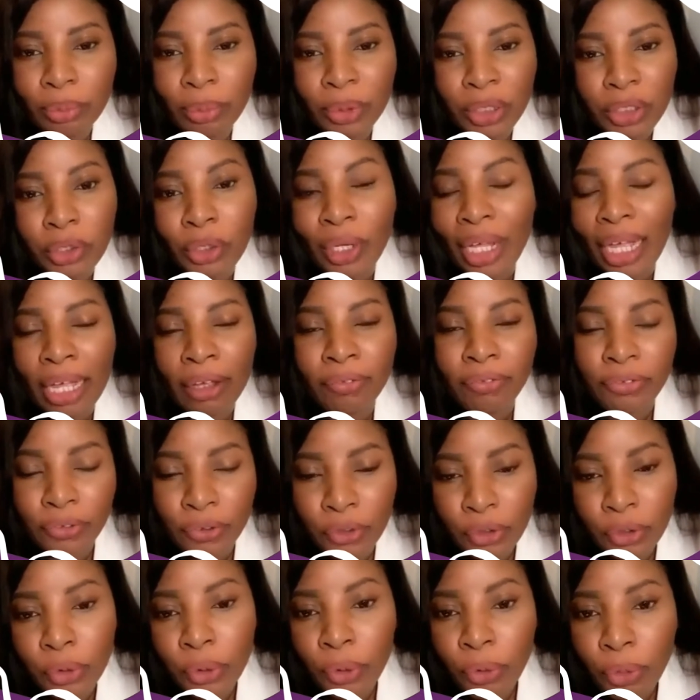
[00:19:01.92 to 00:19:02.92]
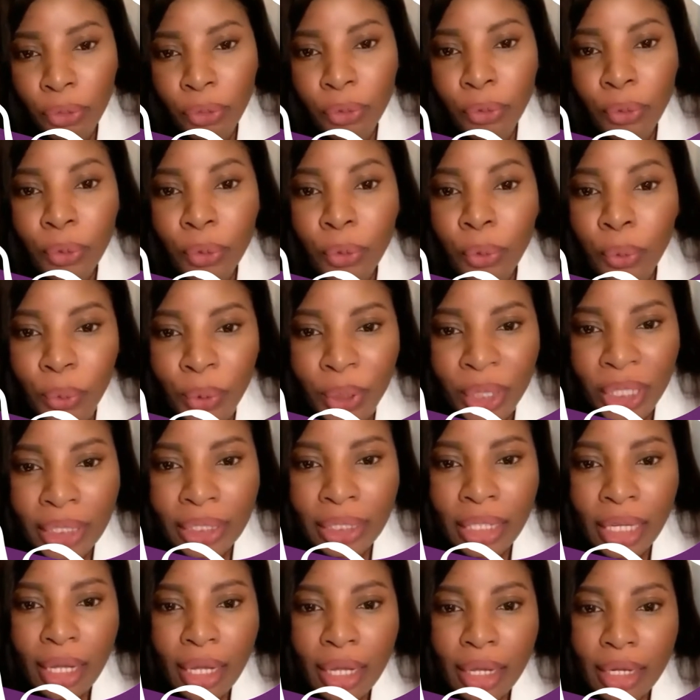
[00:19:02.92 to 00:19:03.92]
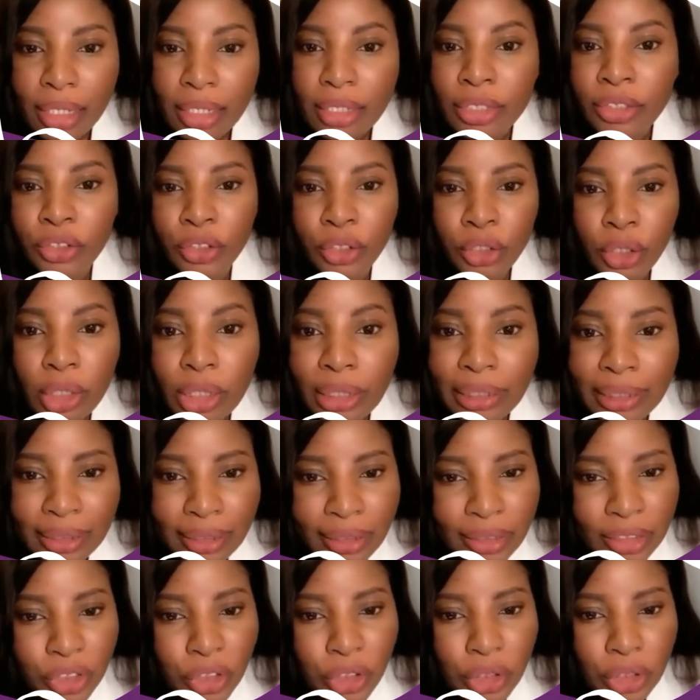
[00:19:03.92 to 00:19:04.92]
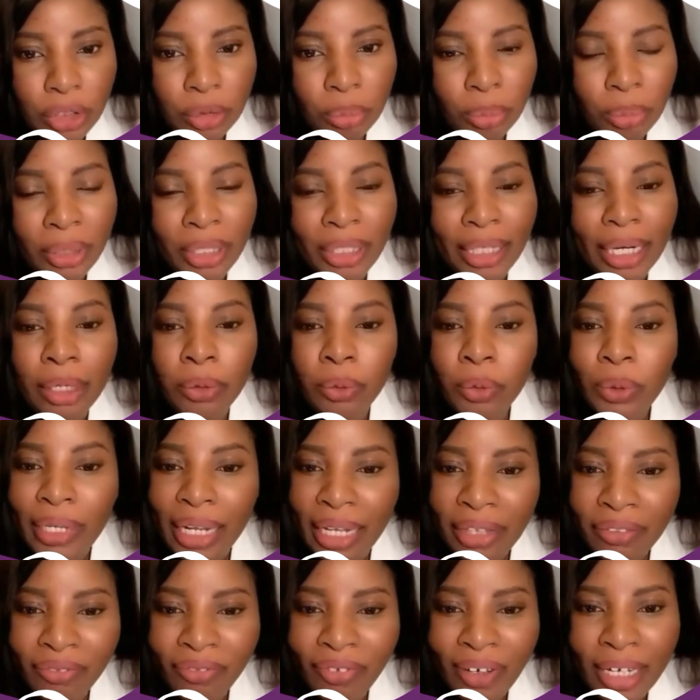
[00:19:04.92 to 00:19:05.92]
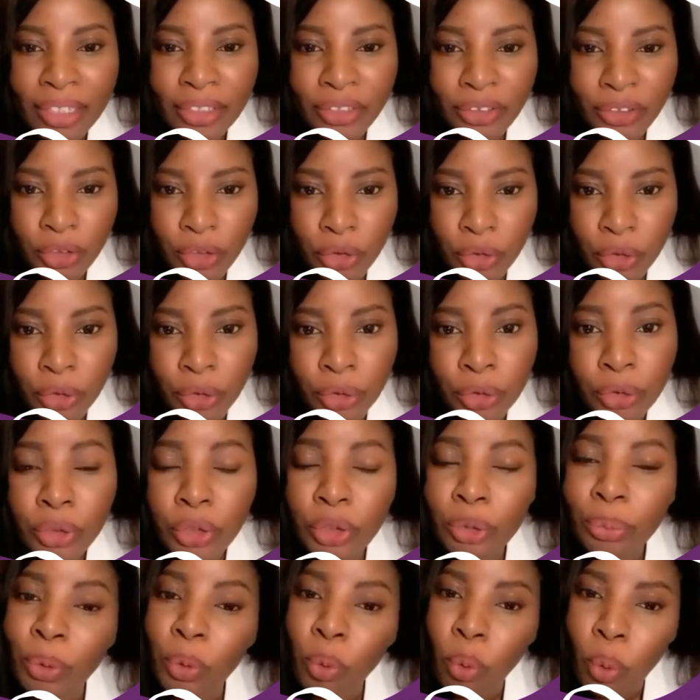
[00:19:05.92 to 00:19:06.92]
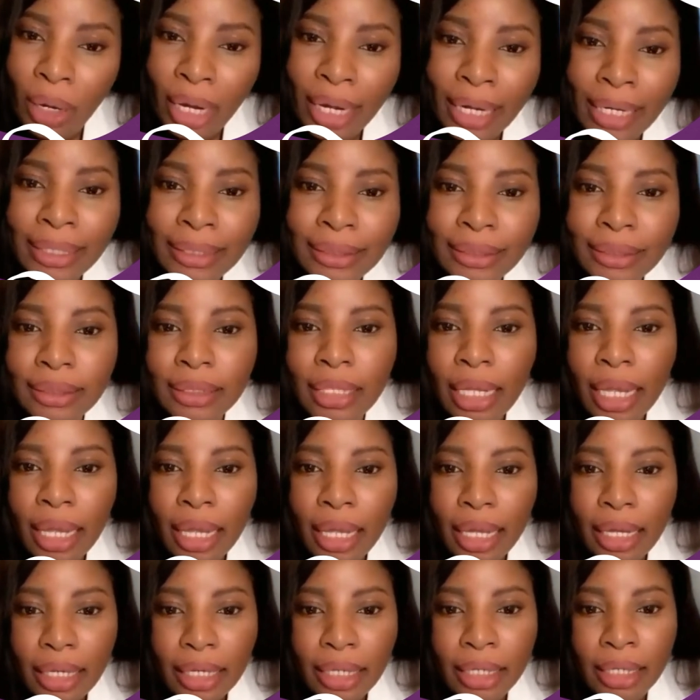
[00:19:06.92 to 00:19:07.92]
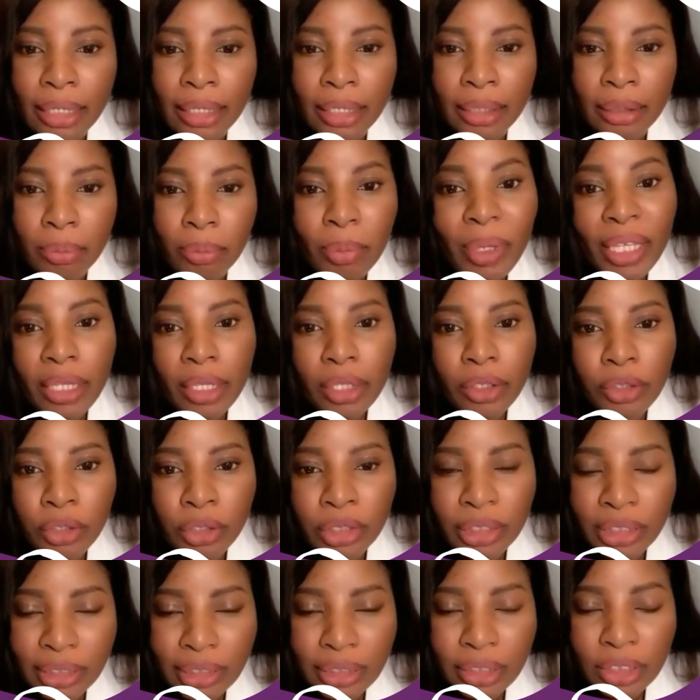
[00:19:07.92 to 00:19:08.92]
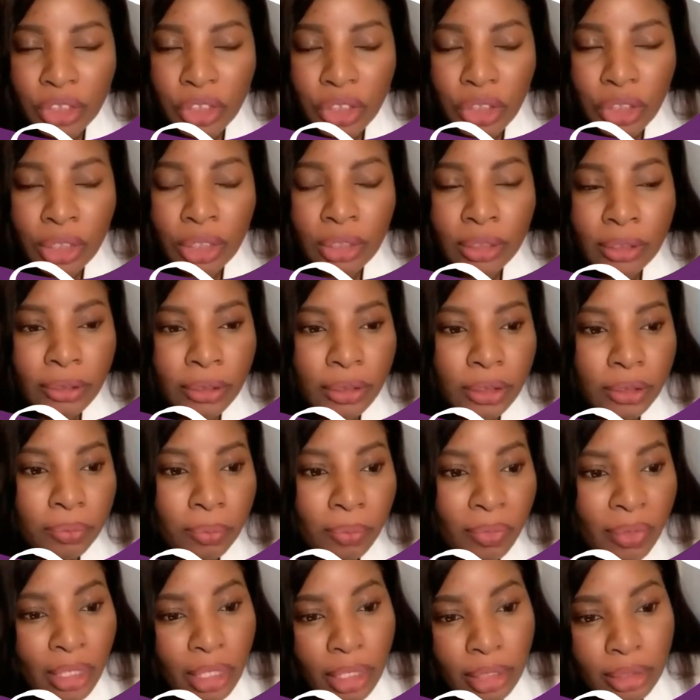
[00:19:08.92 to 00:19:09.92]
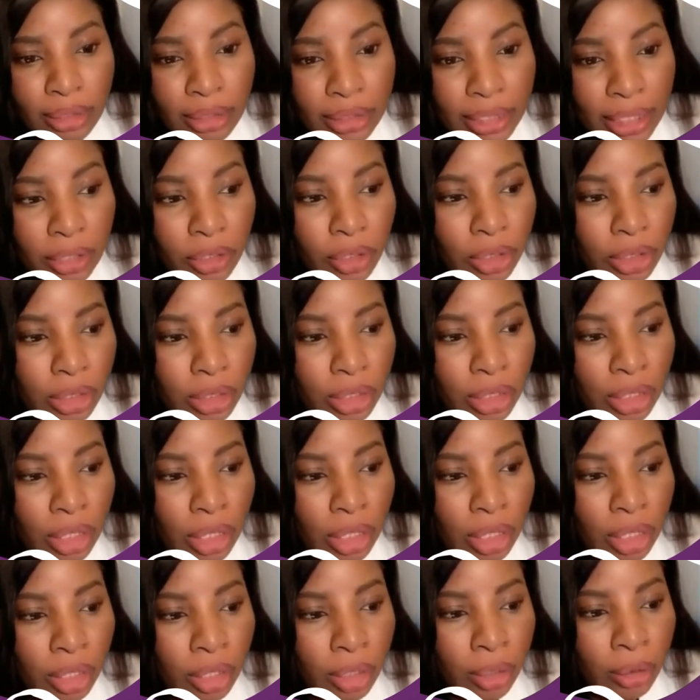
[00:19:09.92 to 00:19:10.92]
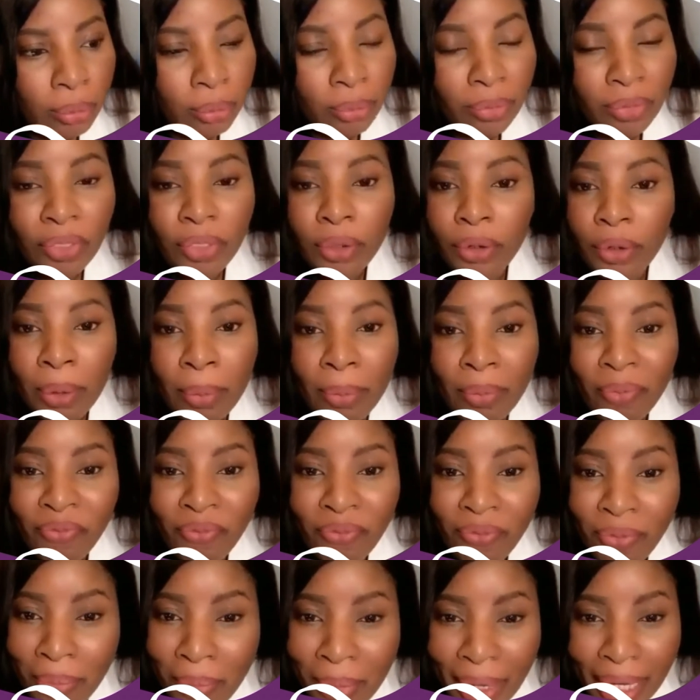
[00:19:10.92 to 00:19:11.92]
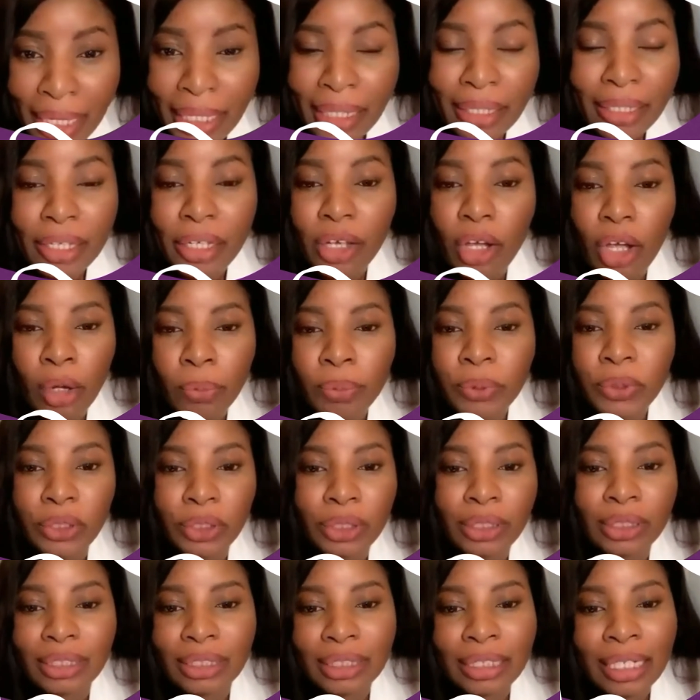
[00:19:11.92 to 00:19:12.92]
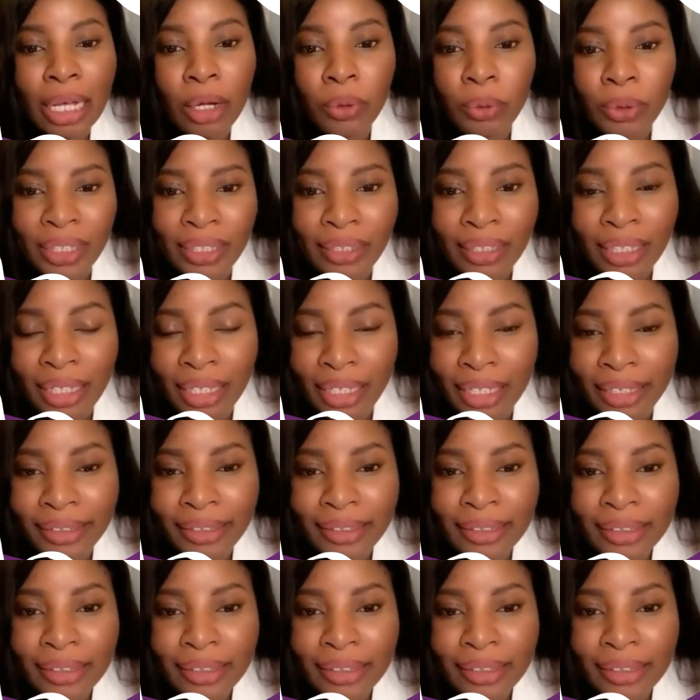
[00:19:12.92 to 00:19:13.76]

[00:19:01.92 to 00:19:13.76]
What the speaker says: you have to go through with is your decision, but I would advise to you to be wise in making your decisions. Secondly, there are many options nowadays,